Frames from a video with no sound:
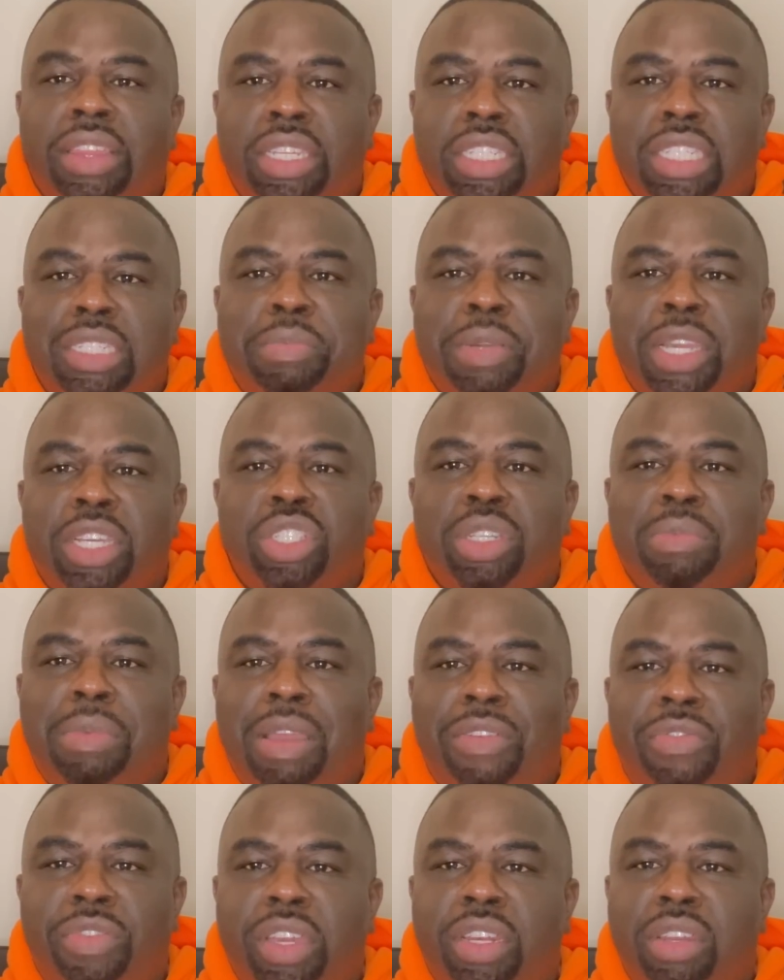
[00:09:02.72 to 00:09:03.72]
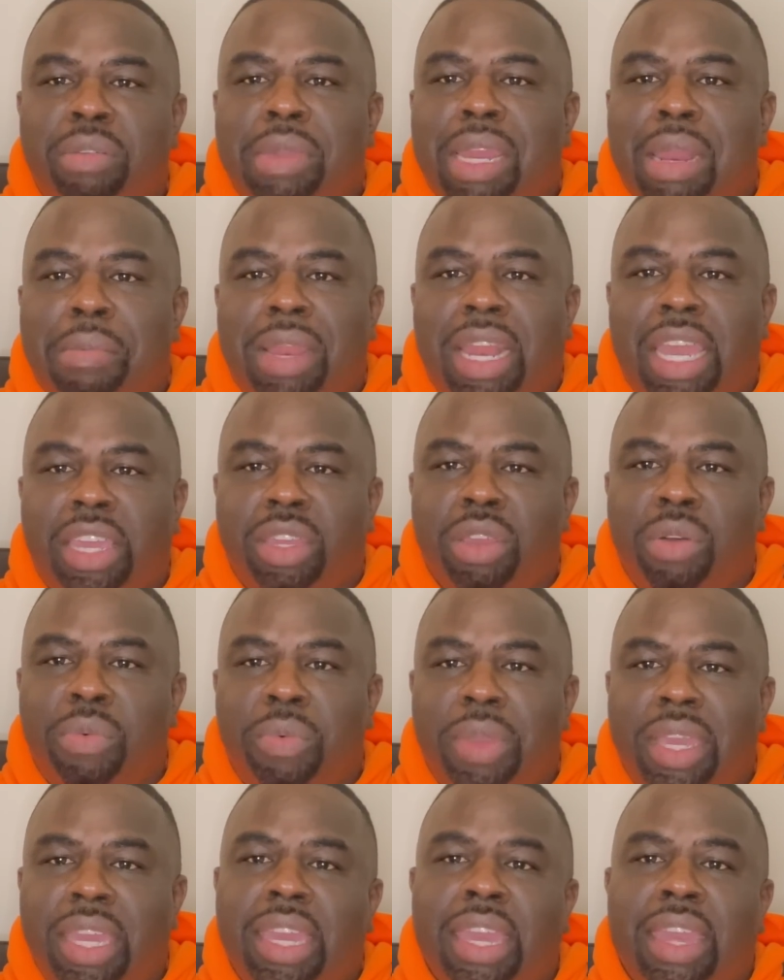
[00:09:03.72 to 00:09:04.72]
that just because you're my friend don't mean I'm gonna like your
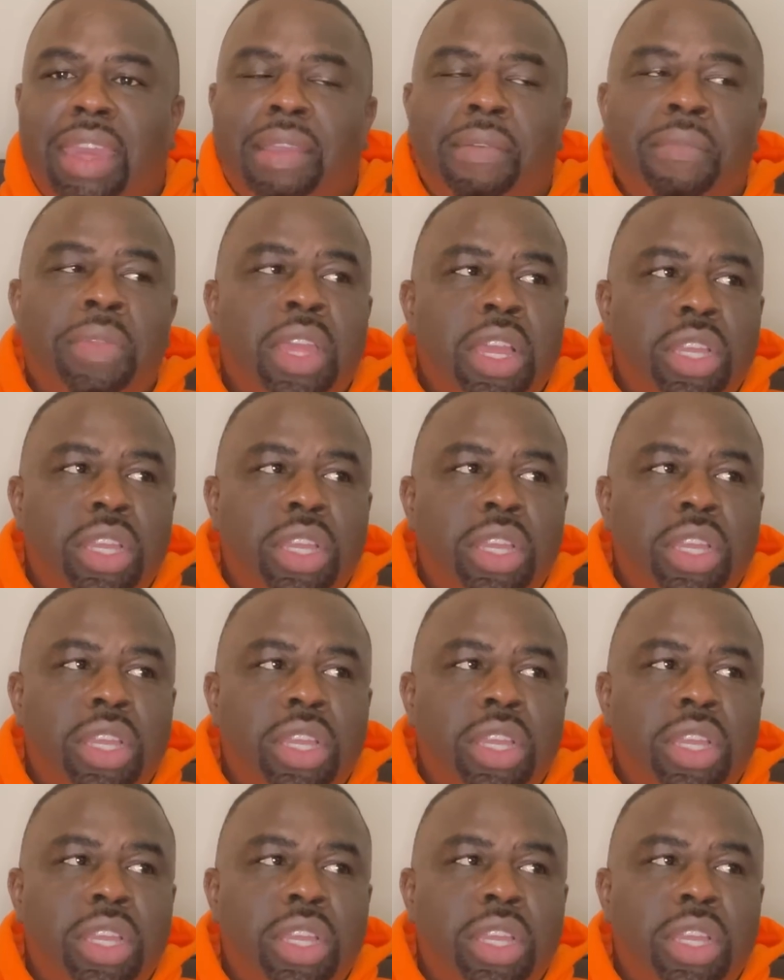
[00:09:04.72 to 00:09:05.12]
wig.